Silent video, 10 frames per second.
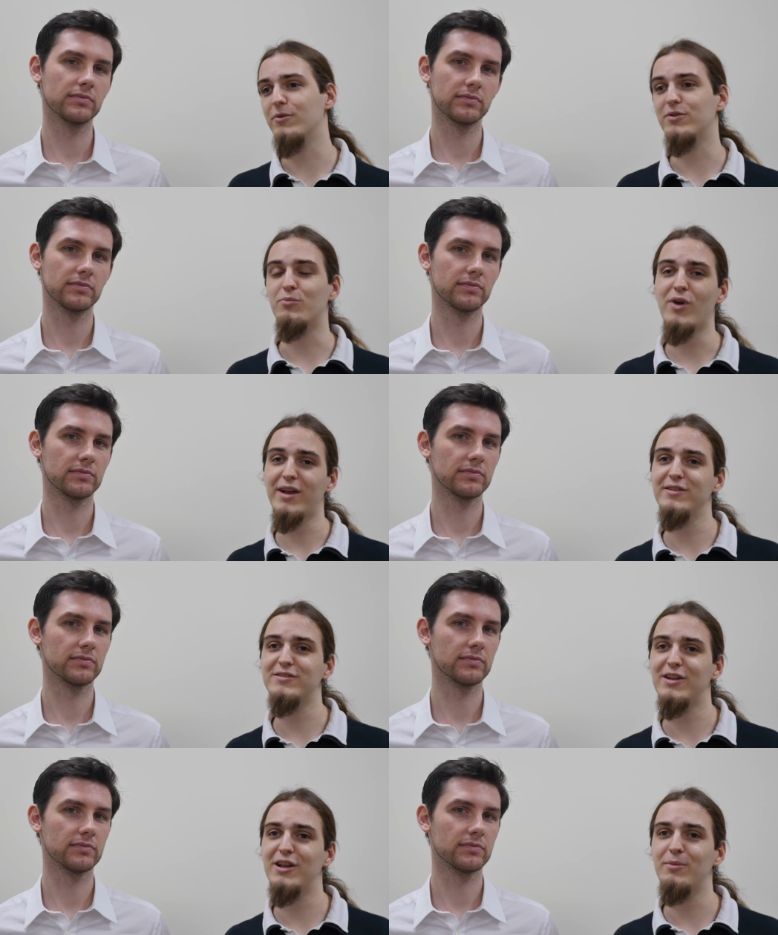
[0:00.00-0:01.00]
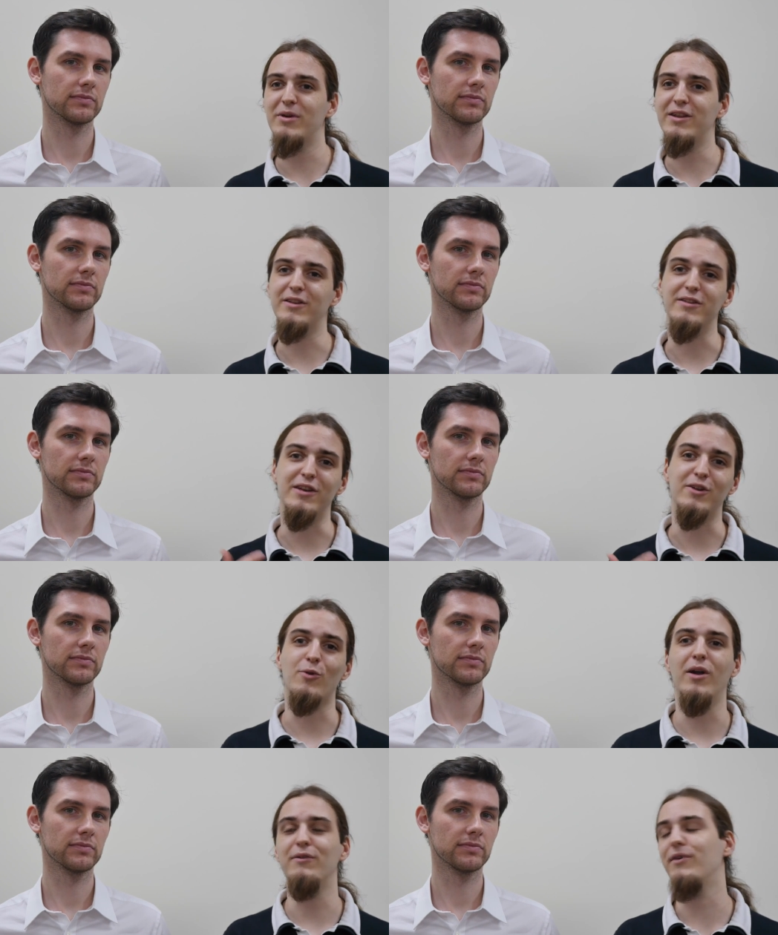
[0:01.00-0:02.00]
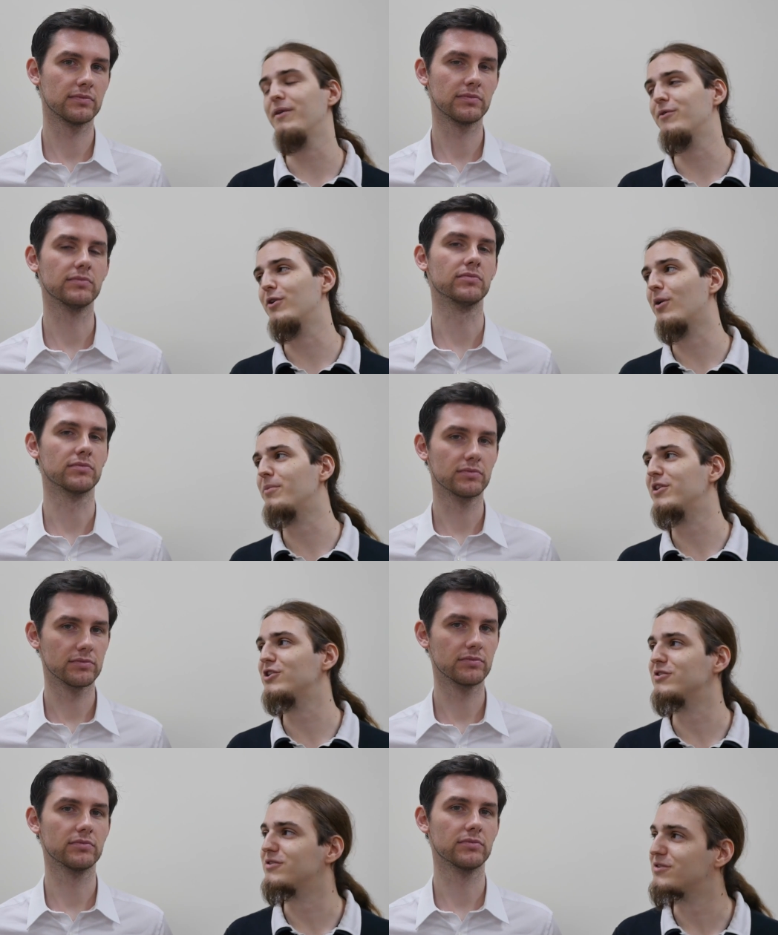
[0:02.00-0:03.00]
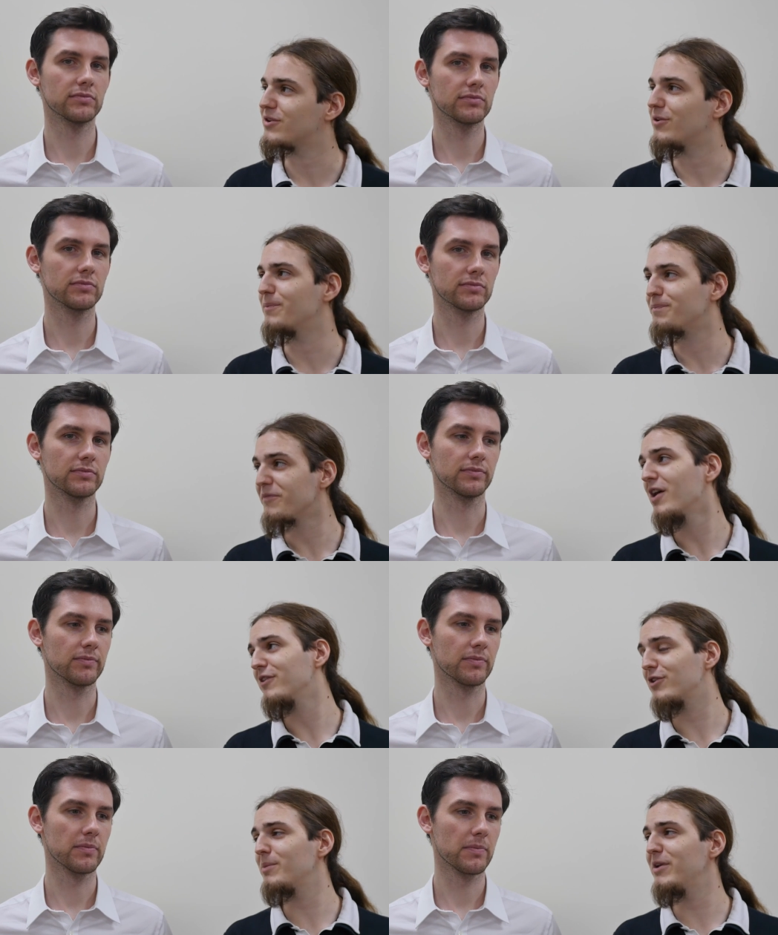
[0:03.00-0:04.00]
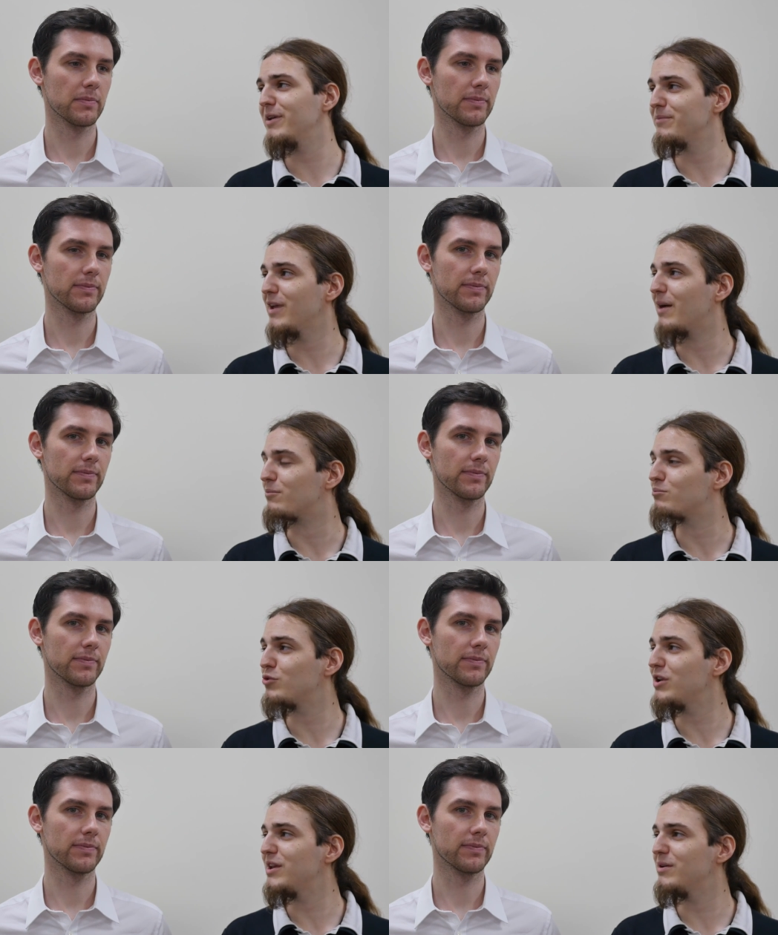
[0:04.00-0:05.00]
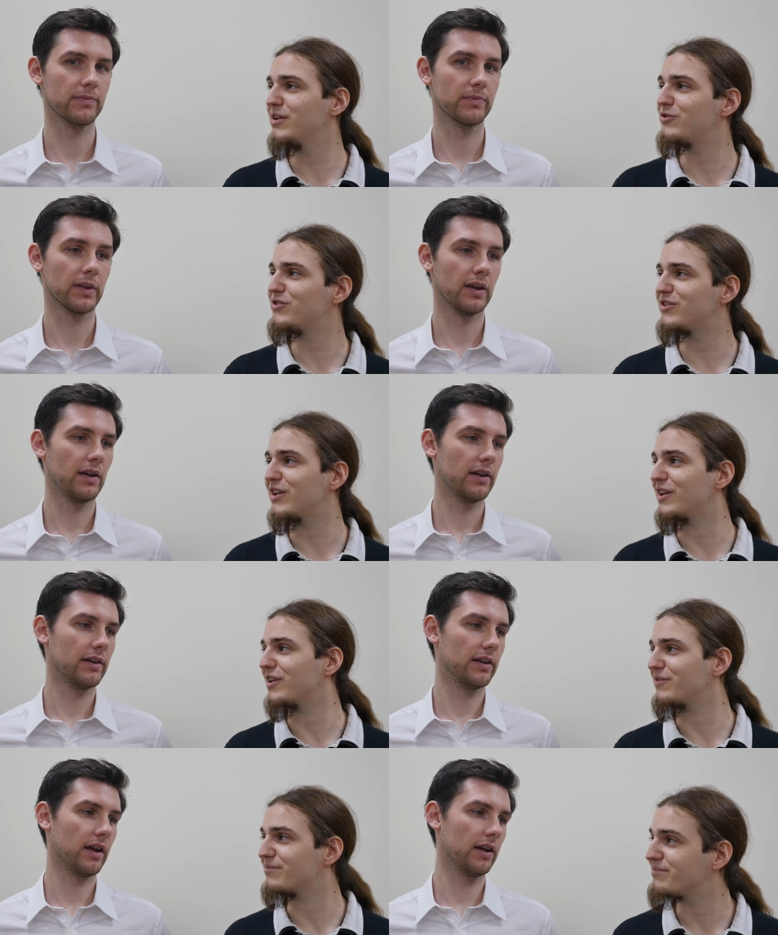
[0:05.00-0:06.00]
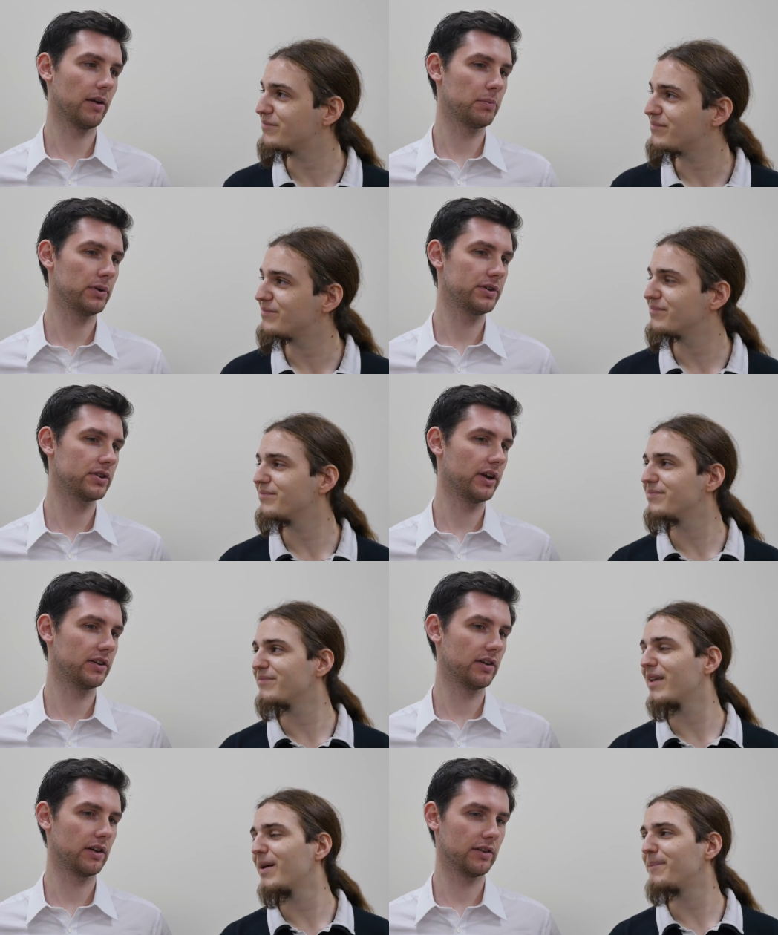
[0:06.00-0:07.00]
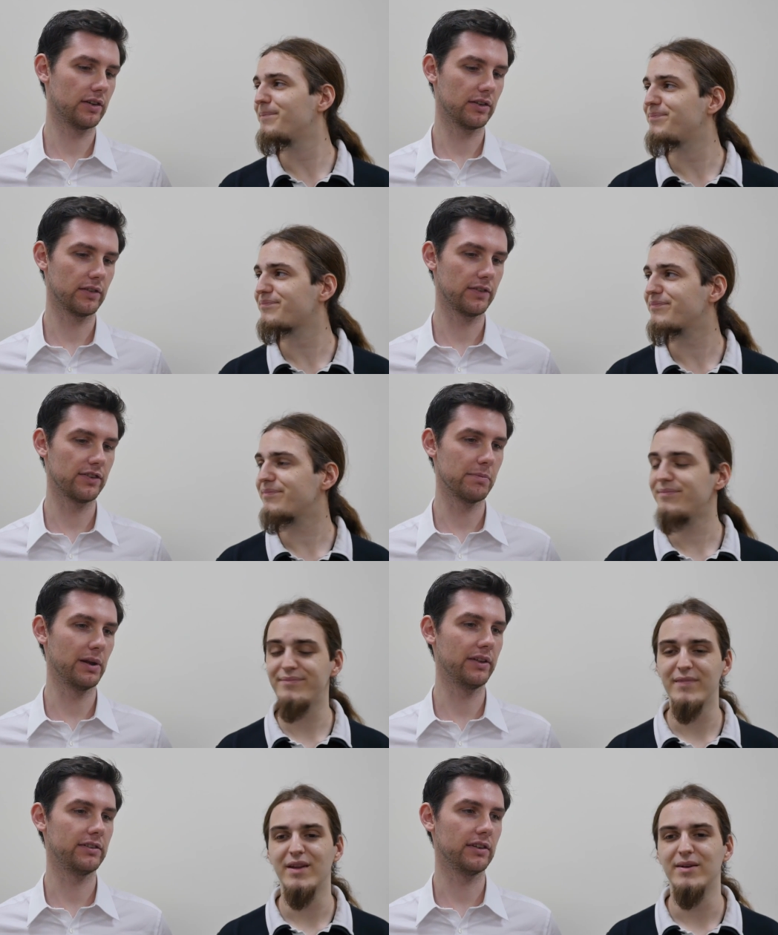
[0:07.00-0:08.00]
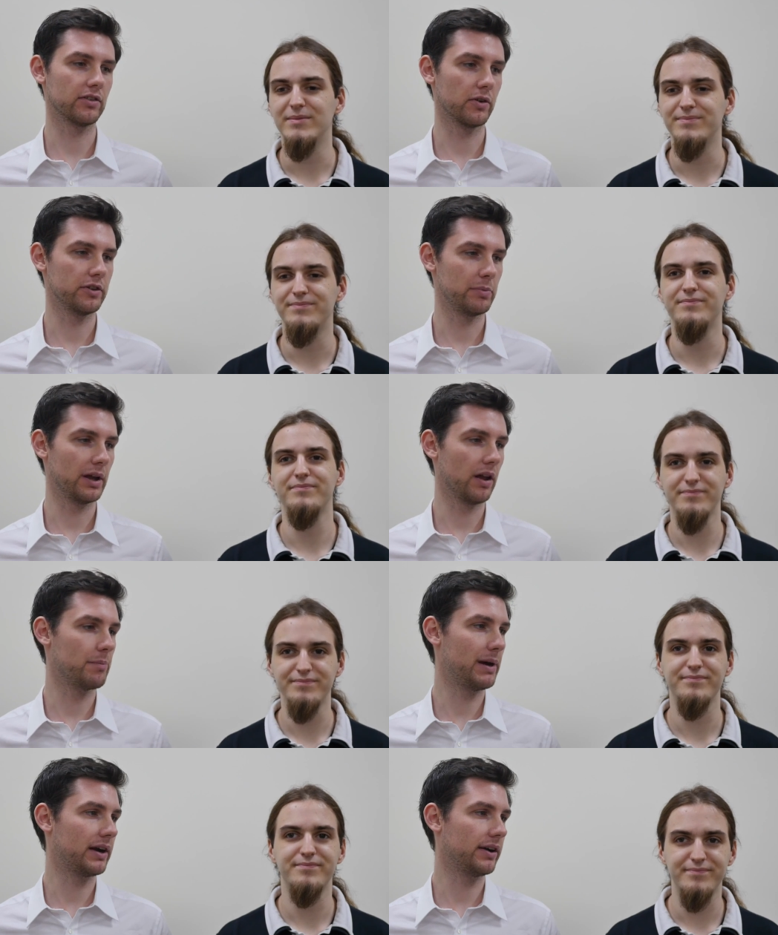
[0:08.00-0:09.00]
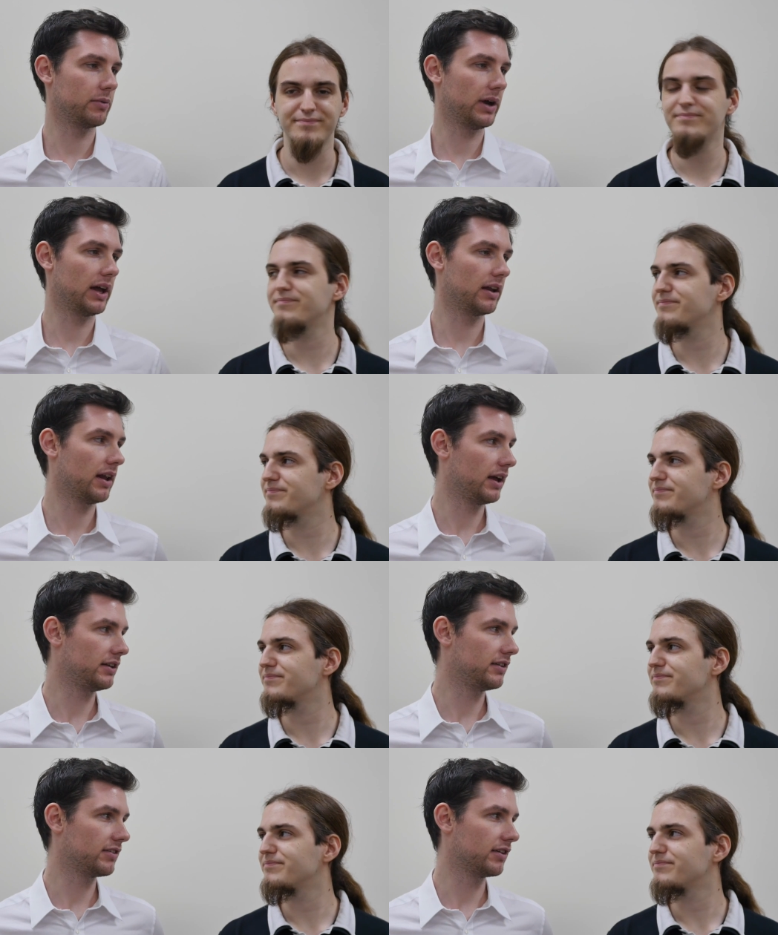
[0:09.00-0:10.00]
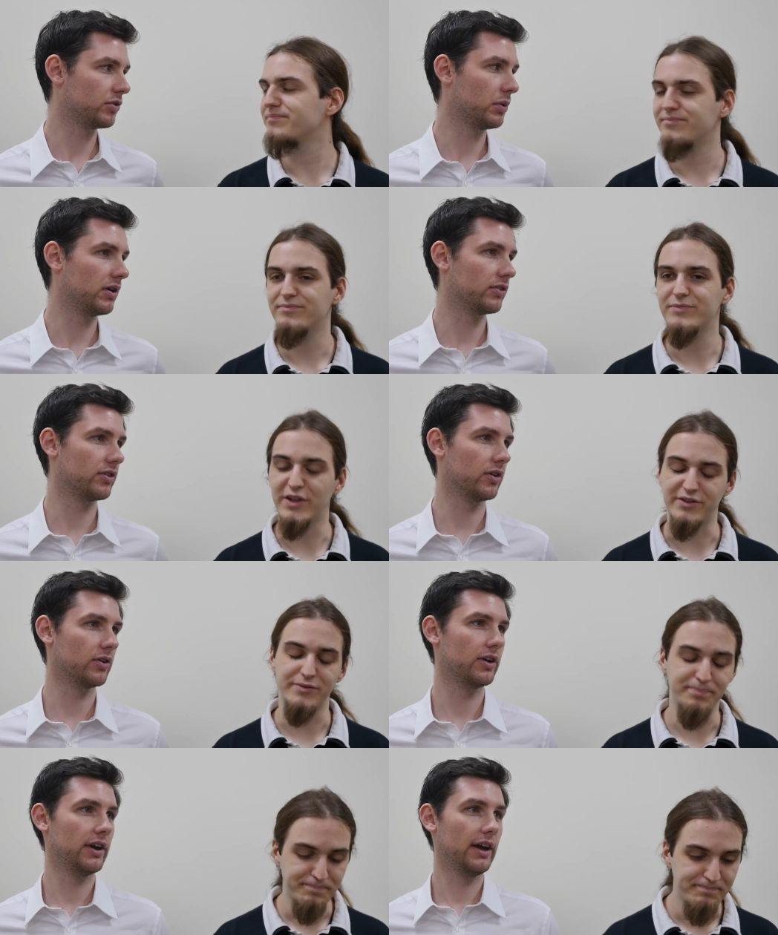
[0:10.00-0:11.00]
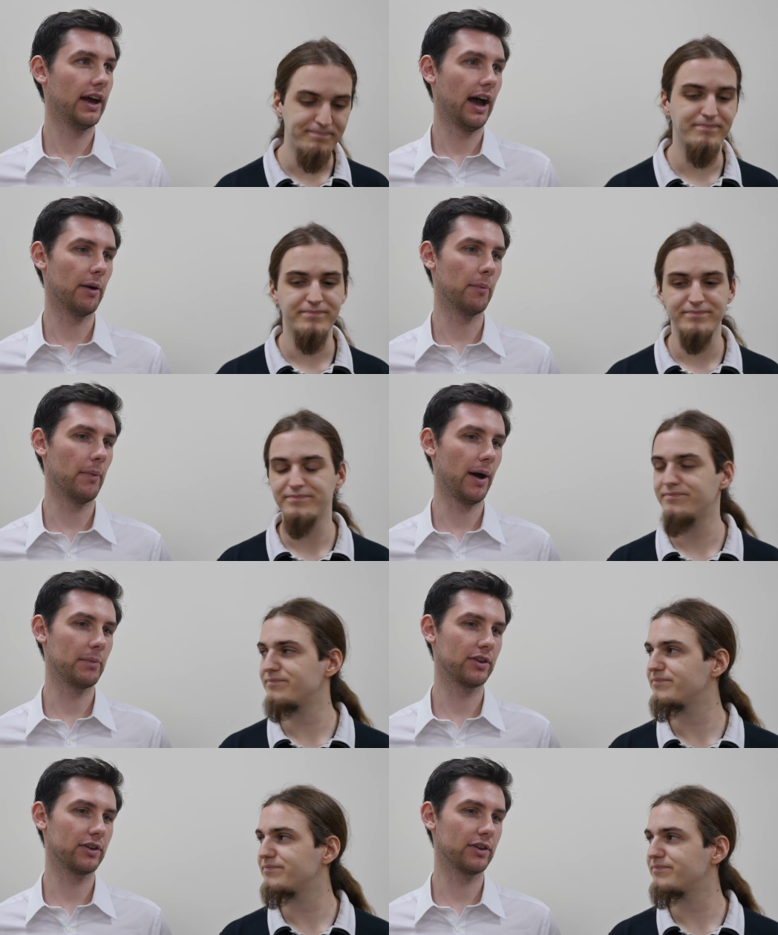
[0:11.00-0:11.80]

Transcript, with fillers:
Speaker 1: to practice a little bit, and then qualify for the competition. So it's going to be yeah pretty interesting and
Speaker 2: i'm pretty sure the, the, the visibility is going to be a lot better than we had at lan ets as well so yes. I'm I'm